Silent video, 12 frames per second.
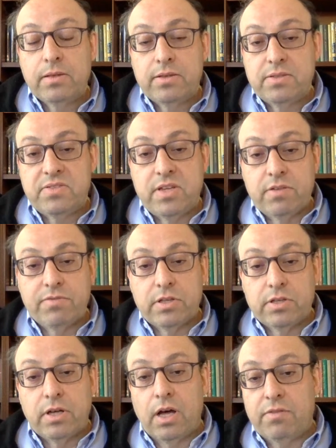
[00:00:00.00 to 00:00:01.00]
the sin of
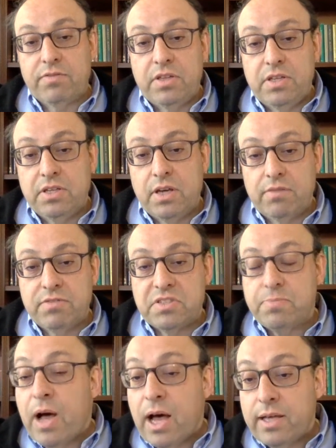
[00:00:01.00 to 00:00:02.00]
the
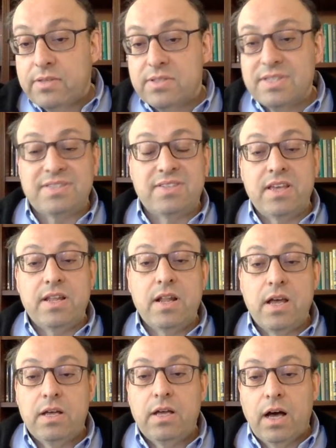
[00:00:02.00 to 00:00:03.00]
spies, the sin
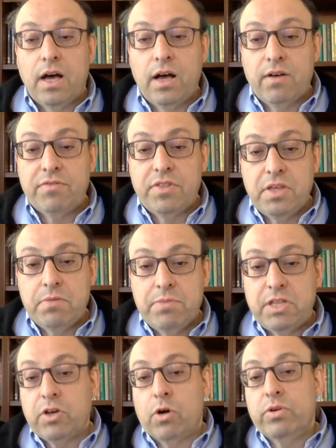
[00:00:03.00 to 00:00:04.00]
of the
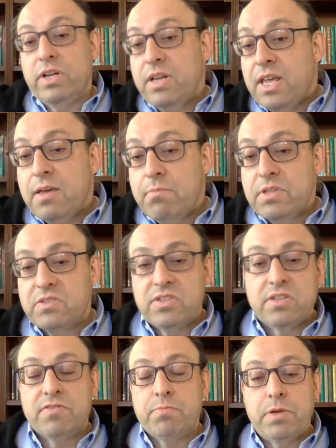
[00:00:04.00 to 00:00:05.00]
mitonenim, the
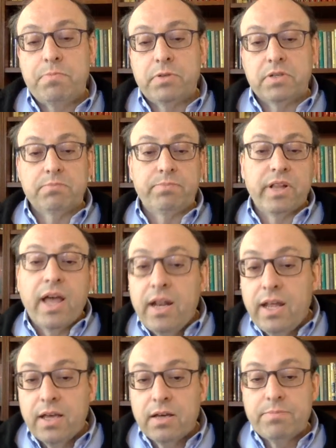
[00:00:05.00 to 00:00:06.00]
sin of the people
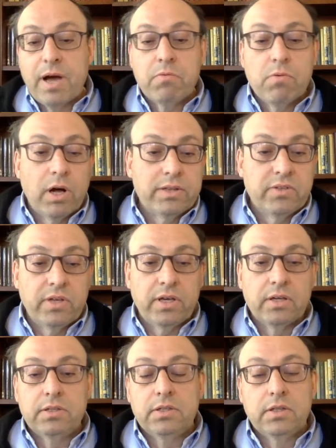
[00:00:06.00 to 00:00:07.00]
complaining about wanting
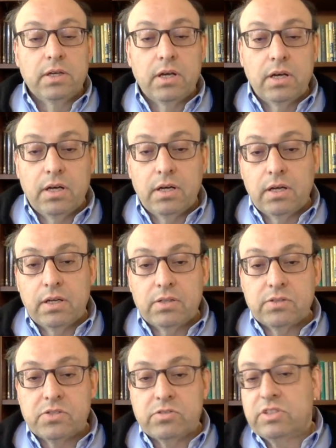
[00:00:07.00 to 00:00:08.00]

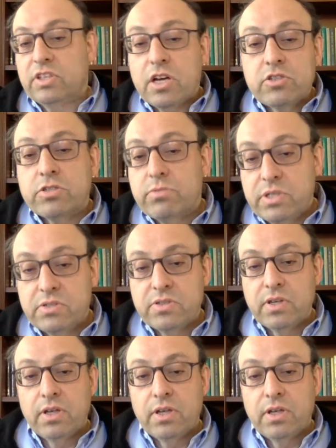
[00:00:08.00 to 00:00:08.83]
certain luxuries,